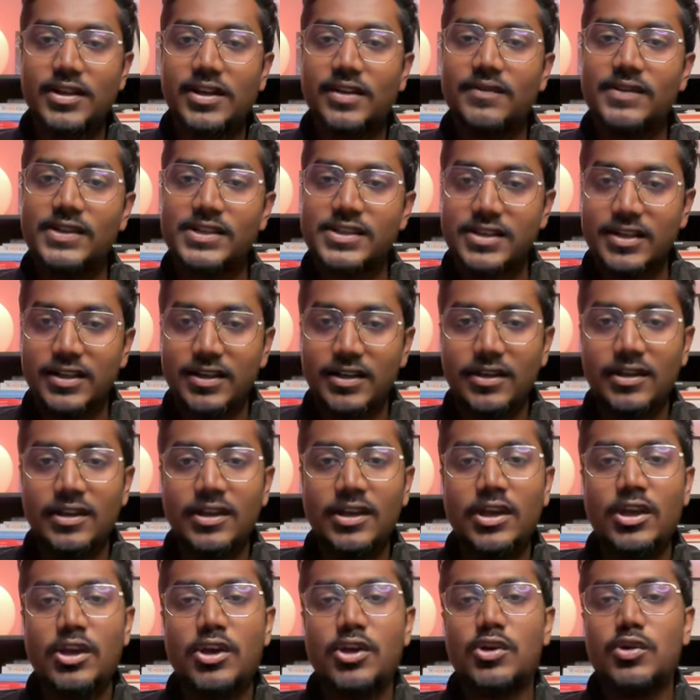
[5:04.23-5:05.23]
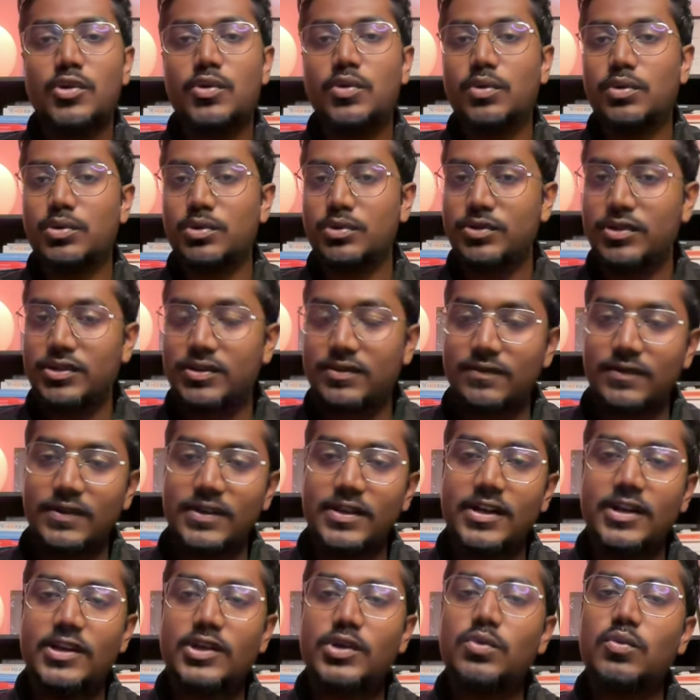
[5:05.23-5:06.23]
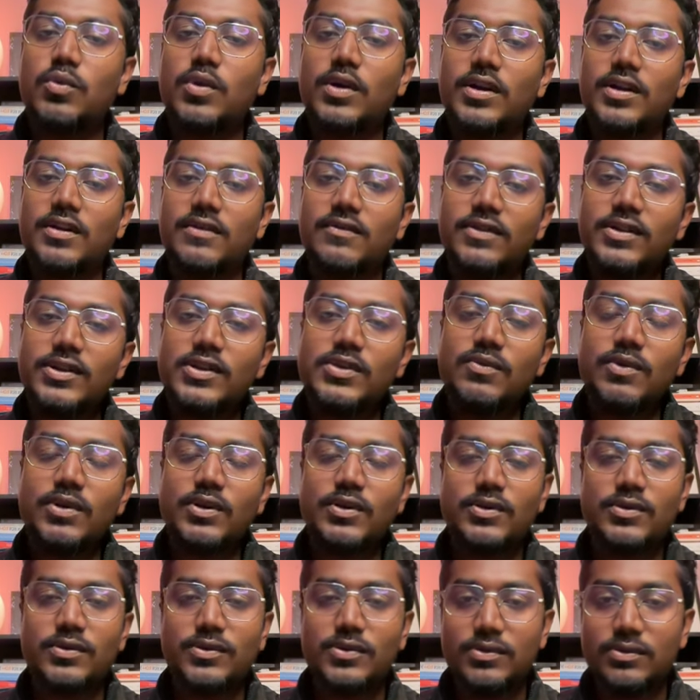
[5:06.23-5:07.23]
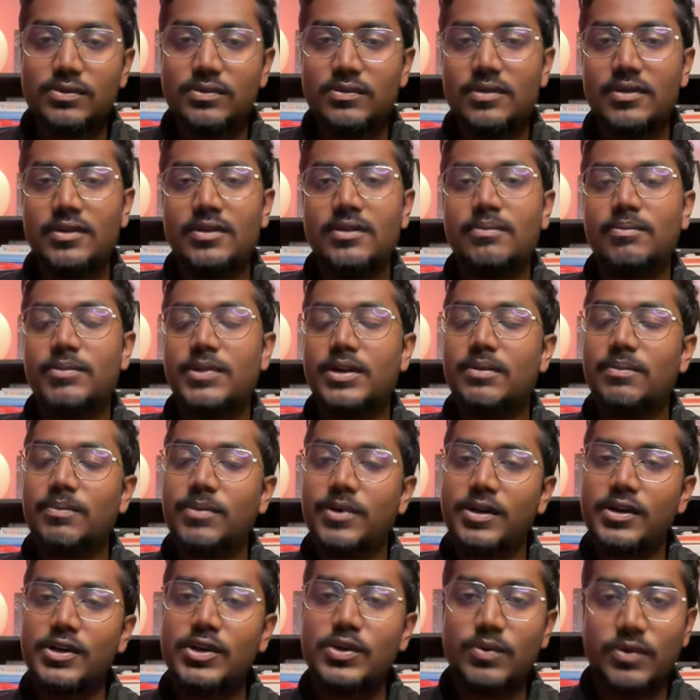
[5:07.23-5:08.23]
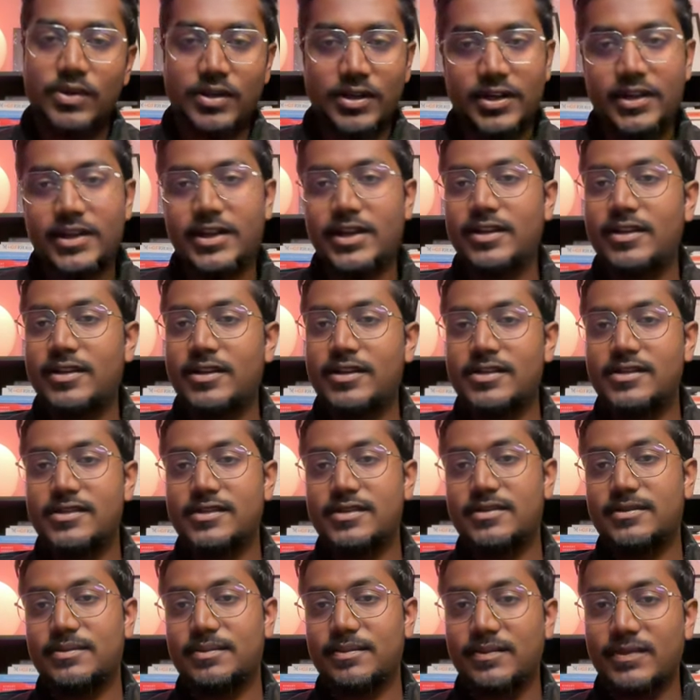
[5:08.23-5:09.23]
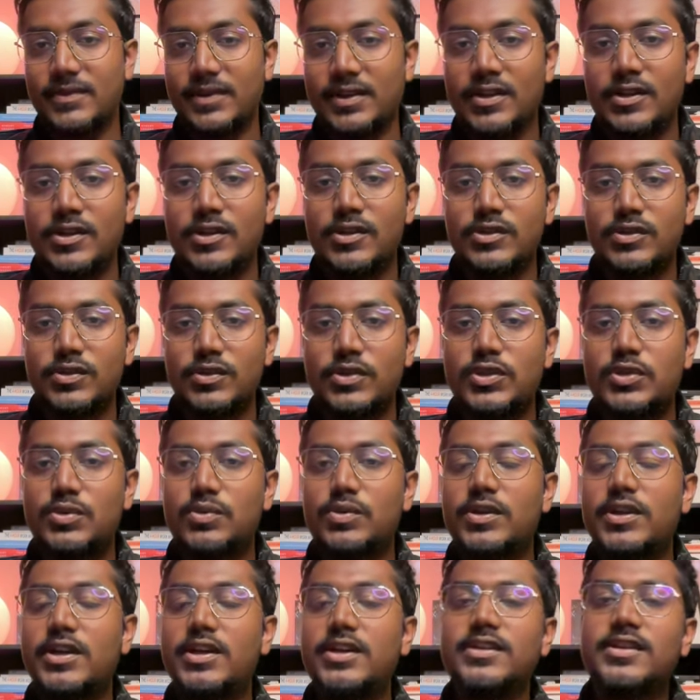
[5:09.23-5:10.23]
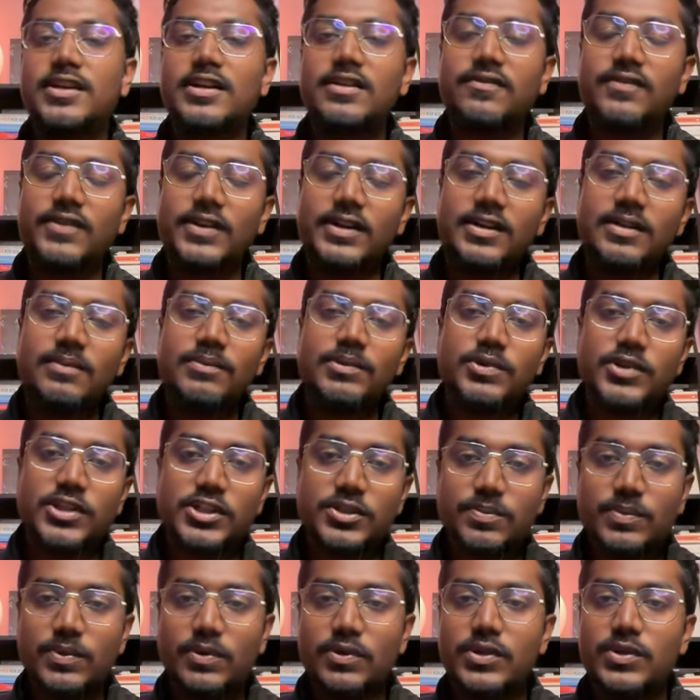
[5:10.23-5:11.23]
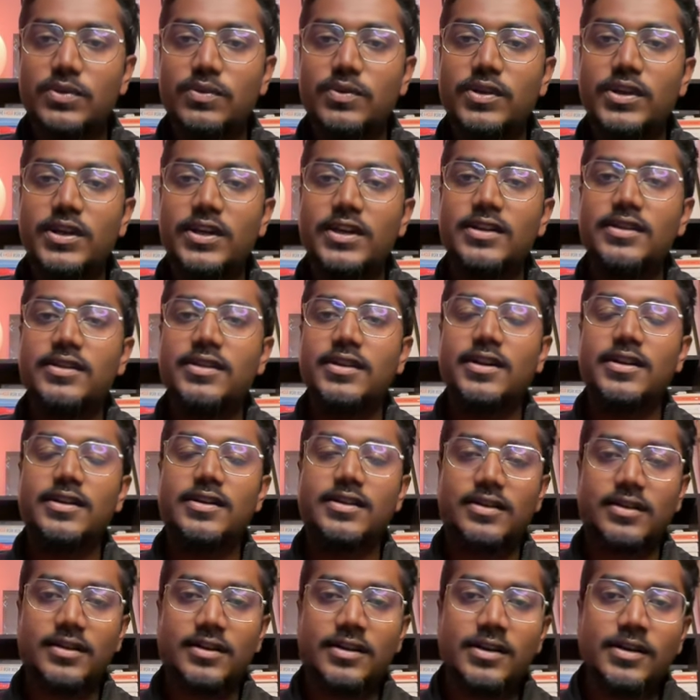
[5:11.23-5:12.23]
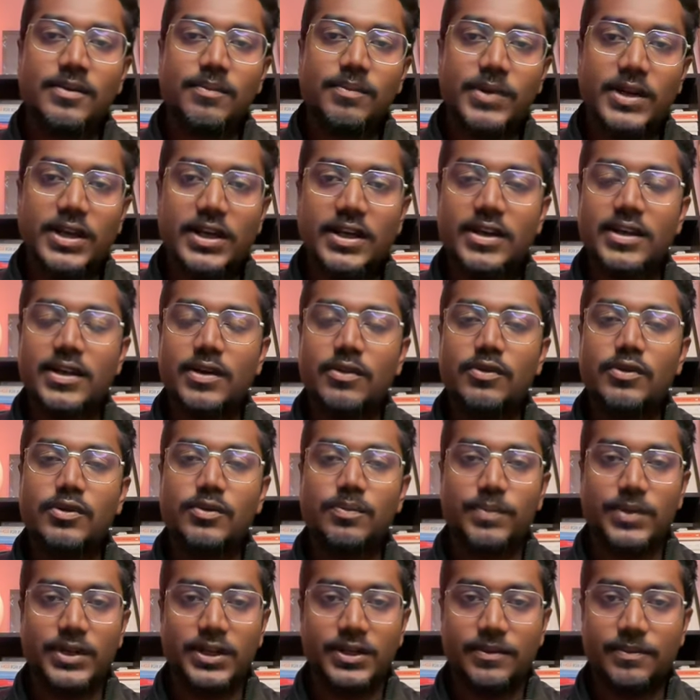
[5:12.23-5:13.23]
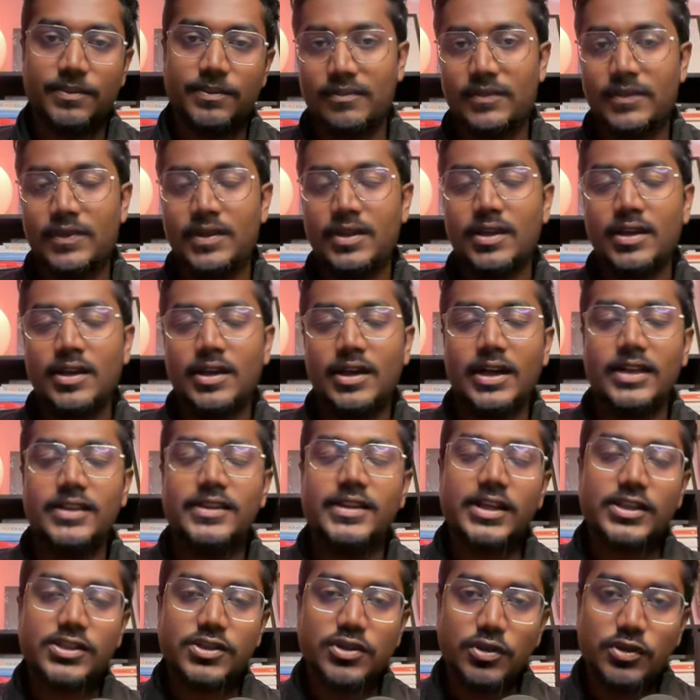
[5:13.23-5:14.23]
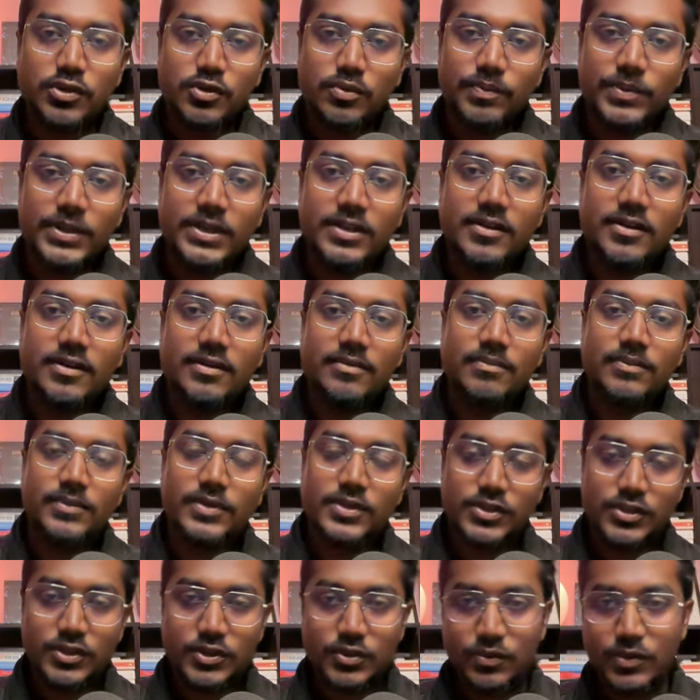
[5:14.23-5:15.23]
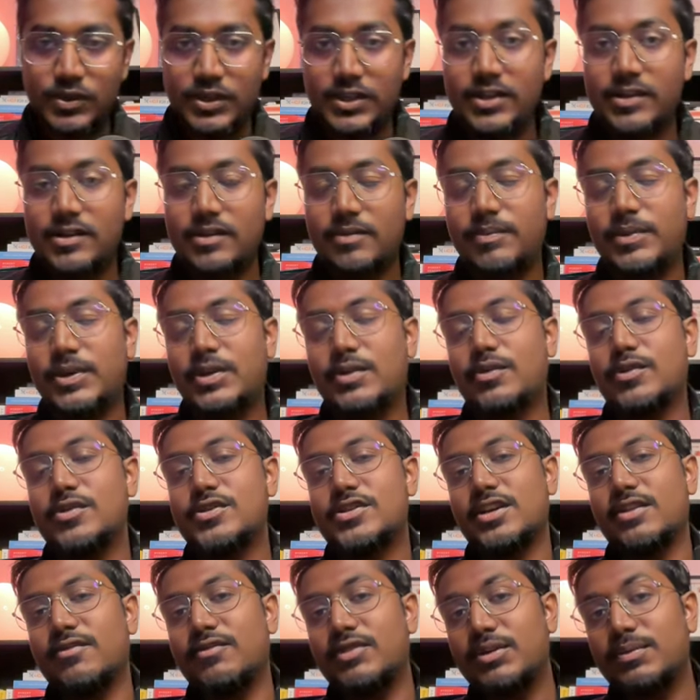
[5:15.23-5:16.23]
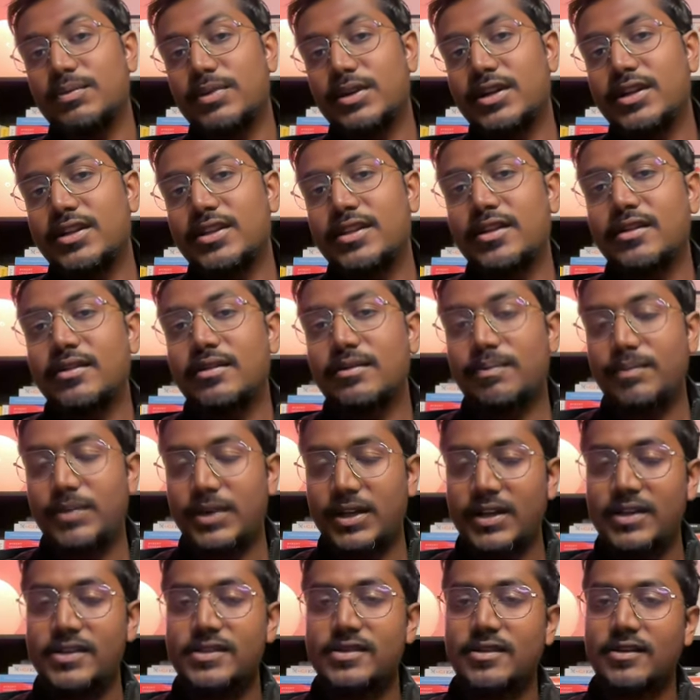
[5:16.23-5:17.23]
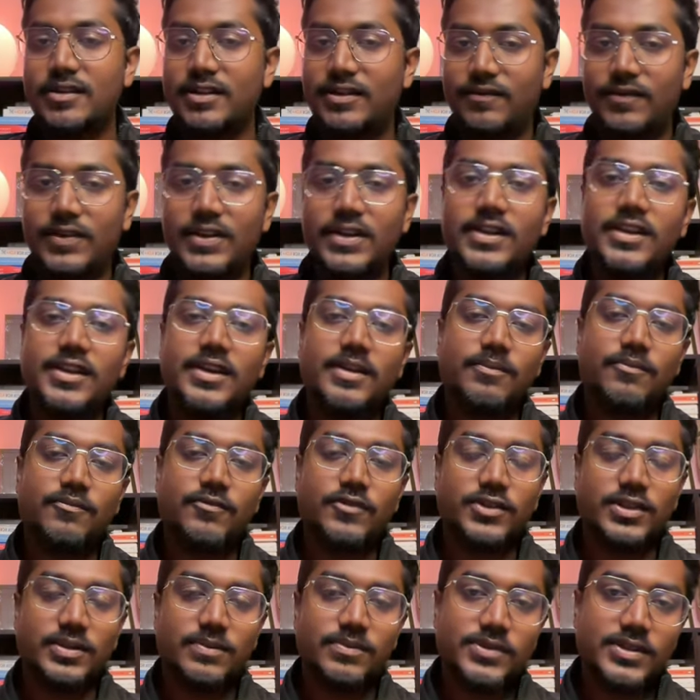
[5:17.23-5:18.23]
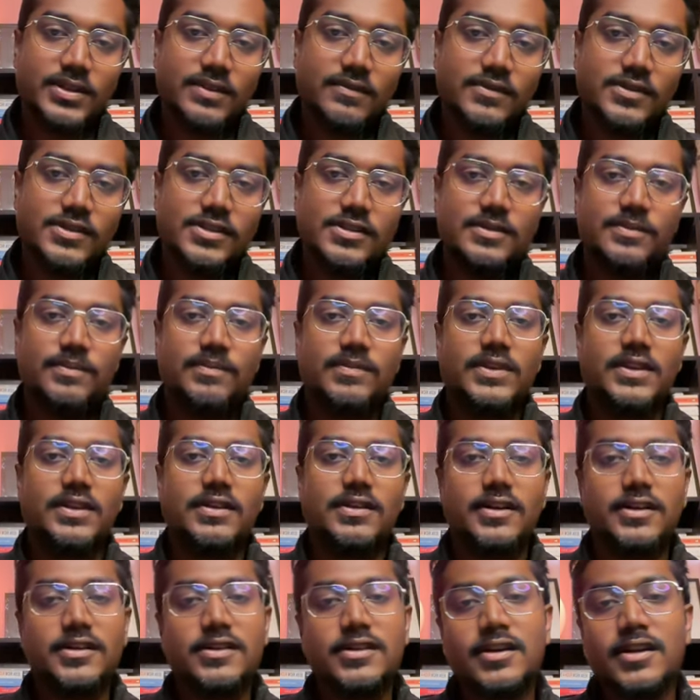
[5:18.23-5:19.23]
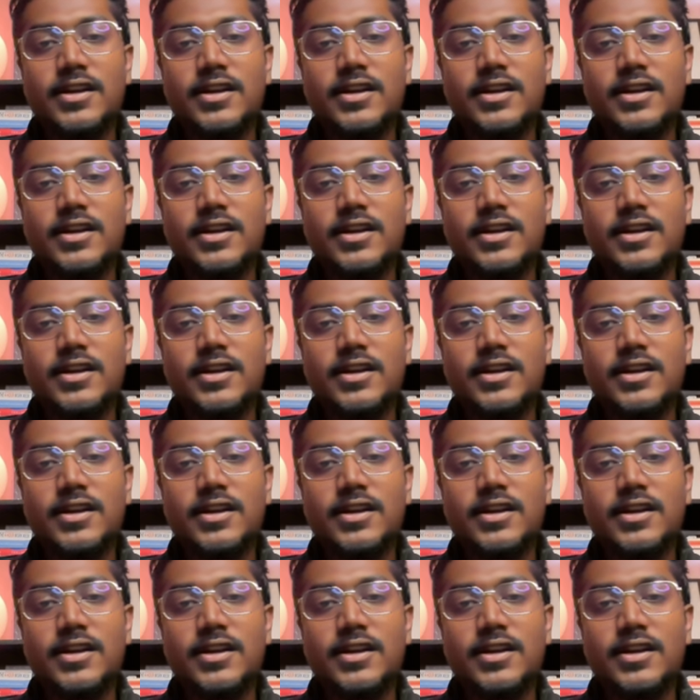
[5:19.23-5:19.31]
I will say, go to this field and do whatever you want to do, but burn 200 calories. So you get that freedom to explore. You get that playground to play. And that's how you become unique, because everybody then plays a different game for themselves, right?